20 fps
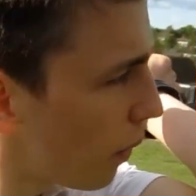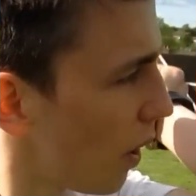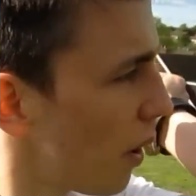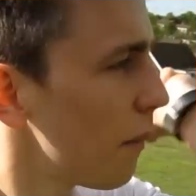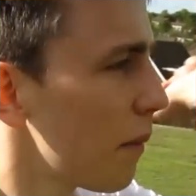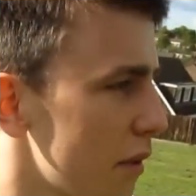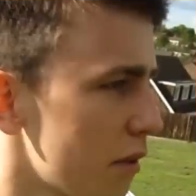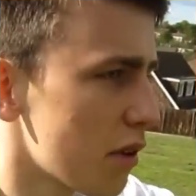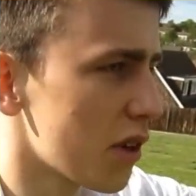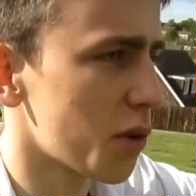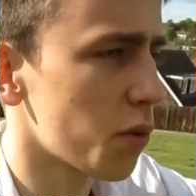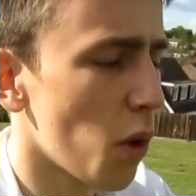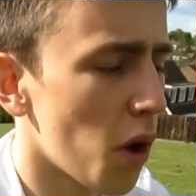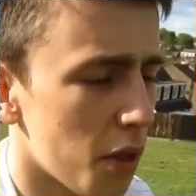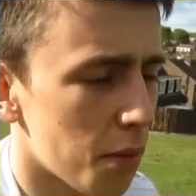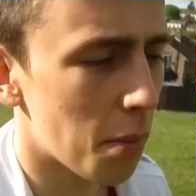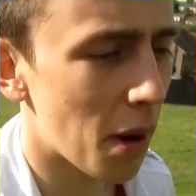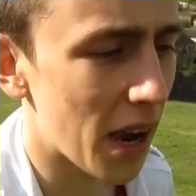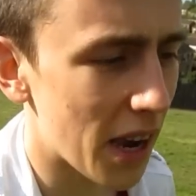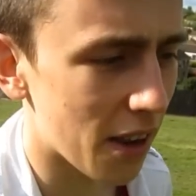Whether it's
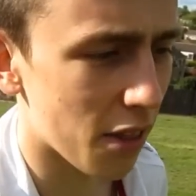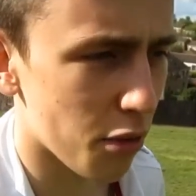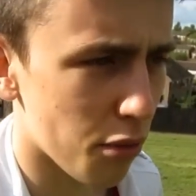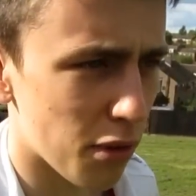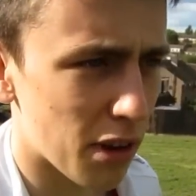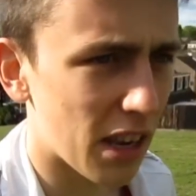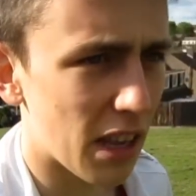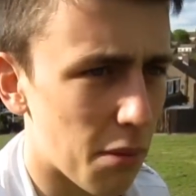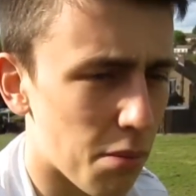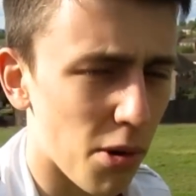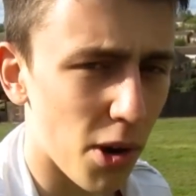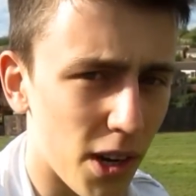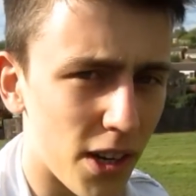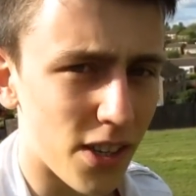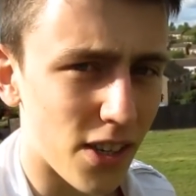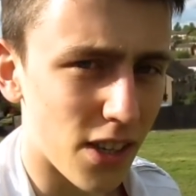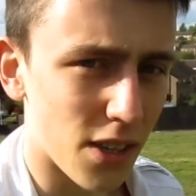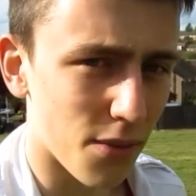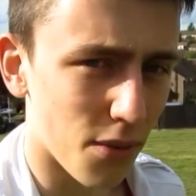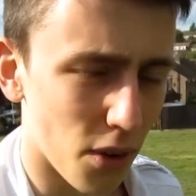worth paying 3D
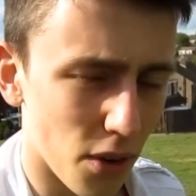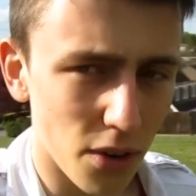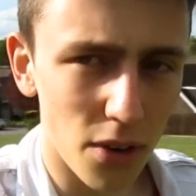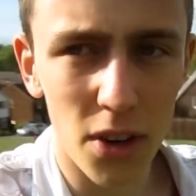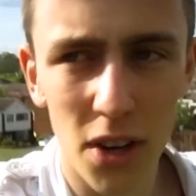prices for.